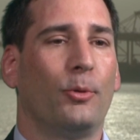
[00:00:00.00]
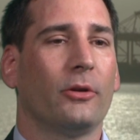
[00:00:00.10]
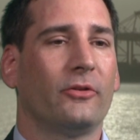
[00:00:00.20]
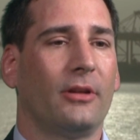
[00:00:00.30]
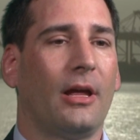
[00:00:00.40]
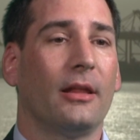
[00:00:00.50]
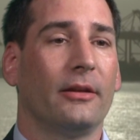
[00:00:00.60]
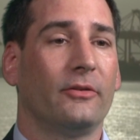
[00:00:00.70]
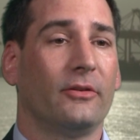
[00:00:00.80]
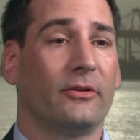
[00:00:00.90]
The Port of
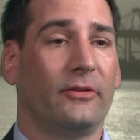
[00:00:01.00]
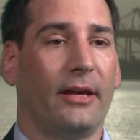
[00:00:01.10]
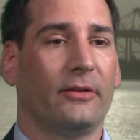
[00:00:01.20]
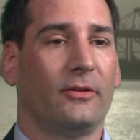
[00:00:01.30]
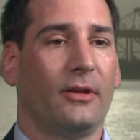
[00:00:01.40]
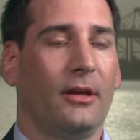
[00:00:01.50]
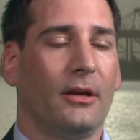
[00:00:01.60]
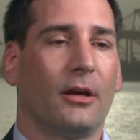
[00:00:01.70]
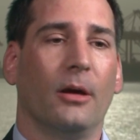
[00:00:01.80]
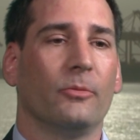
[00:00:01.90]
Salalah's success
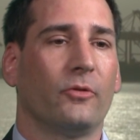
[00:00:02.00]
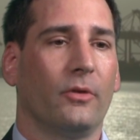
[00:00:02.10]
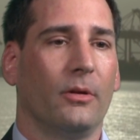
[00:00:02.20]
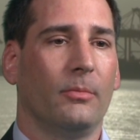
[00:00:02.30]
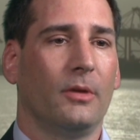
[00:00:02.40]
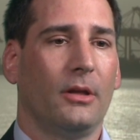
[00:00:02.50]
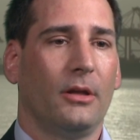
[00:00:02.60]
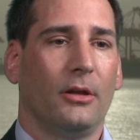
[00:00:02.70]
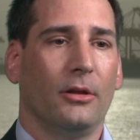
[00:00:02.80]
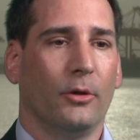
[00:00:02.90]
comes from
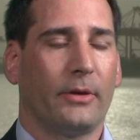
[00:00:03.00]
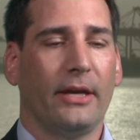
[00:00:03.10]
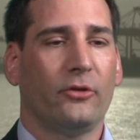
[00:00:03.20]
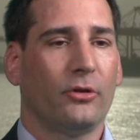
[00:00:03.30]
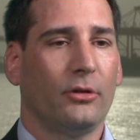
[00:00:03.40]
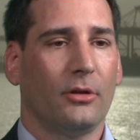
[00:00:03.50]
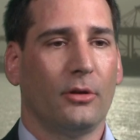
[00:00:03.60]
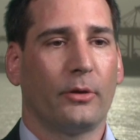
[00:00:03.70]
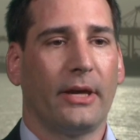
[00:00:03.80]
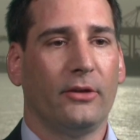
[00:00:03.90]
location,
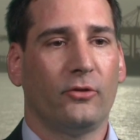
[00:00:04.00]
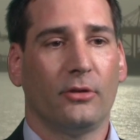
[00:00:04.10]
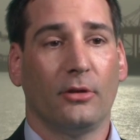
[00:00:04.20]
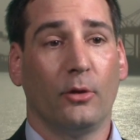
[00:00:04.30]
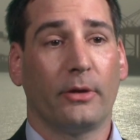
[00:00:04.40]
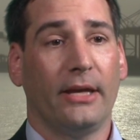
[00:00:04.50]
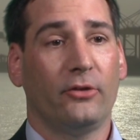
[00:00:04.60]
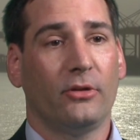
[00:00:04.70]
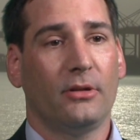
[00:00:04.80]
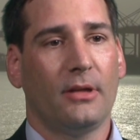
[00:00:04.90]
location,
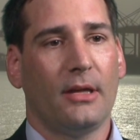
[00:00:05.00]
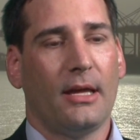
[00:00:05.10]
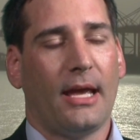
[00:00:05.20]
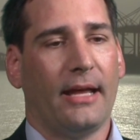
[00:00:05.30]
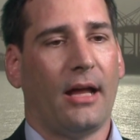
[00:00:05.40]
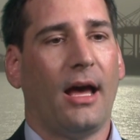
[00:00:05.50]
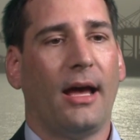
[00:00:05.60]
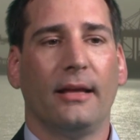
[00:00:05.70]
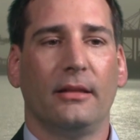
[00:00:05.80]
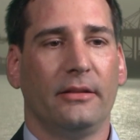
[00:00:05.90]
location, and a
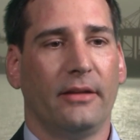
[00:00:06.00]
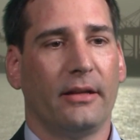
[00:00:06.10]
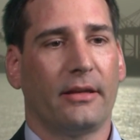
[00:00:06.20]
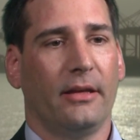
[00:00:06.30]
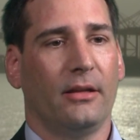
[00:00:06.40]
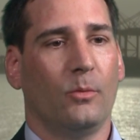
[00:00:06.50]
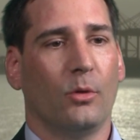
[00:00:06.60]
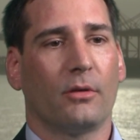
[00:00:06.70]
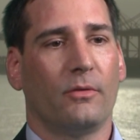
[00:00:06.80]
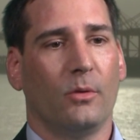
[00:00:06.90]
highly dedicated
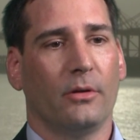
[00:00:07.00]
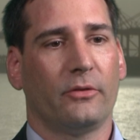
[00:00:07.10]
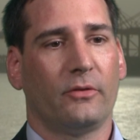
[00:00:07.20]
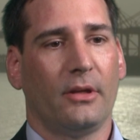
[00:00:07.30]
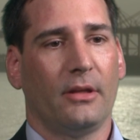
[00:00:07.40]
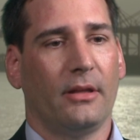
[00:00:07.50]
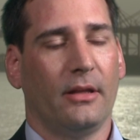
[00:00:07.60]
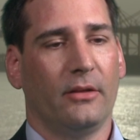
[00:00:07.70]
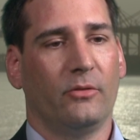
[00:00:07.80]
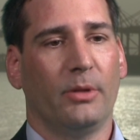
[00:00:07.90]
workforce
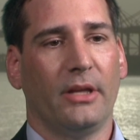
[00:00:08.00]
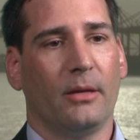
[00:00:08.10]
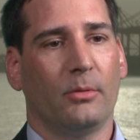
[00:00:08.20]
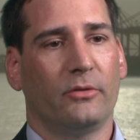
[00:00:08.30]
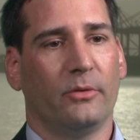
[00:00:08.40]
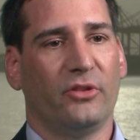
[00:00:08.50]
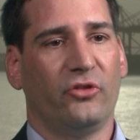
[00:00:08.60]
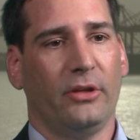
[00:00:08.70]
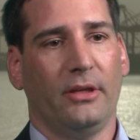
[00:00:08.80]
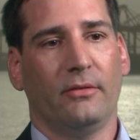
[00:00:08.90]
that has been able to
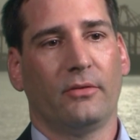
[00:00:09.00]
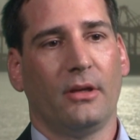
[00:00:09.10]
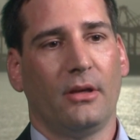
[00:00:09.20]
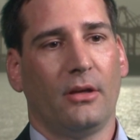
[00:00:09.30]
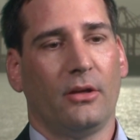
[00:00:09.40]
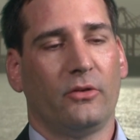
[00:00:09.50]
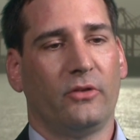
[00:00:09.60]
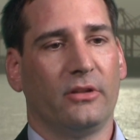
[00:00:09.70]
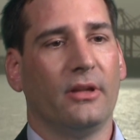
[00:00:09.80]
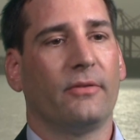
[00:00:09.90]
achieve
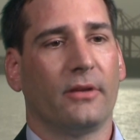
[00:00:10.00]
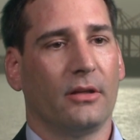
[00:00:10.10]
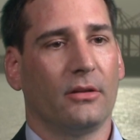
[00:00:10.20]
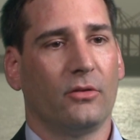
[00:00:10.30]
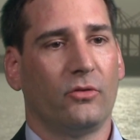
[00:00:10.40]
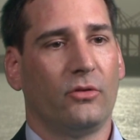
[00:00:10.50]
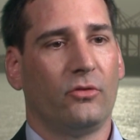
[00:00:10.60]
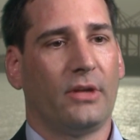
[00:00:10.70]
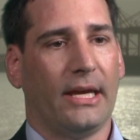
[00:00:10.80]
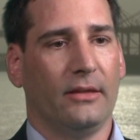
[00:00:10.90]
significant
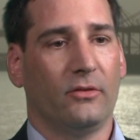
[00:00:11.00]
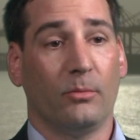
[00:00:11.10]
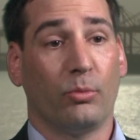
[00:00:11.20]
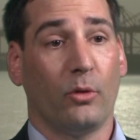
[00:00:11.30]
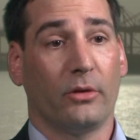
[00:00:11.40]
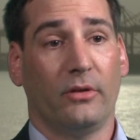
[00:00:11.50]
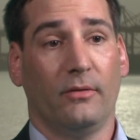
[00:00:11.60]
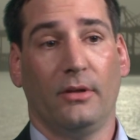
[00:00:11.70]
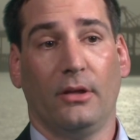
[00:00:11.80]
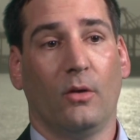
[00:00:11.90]
gains in
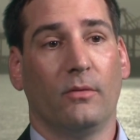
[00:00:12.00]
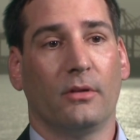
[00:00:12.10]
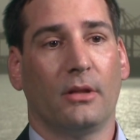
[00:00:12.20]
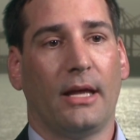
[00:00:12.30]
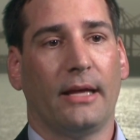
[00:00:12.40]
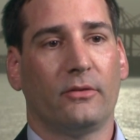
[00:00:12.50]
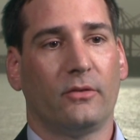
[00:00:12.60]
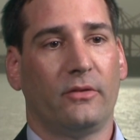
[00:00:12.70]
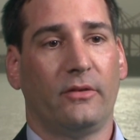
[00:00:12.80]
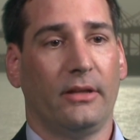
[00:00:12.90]
productivity over the
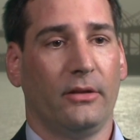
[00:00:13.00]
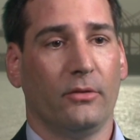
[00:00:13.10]
last 10